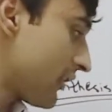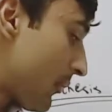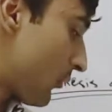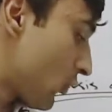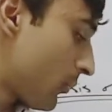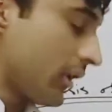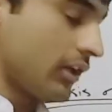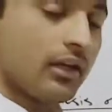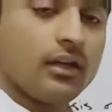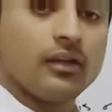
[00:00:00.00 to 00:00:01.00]
absorbed in
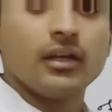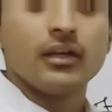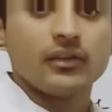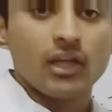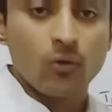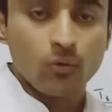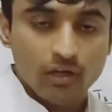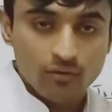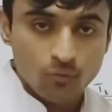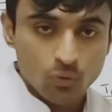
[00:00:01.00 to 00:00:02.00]
the thyroid
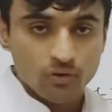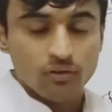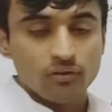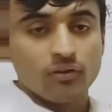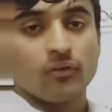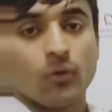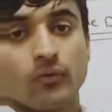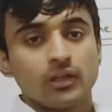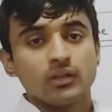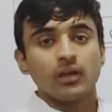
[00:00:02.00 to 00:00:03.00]
gland for the synthesis of
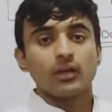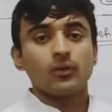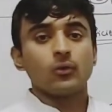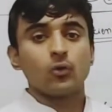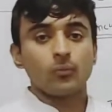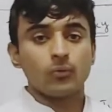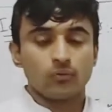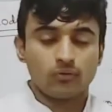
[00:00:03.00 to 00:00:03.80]
the thyroid hormones.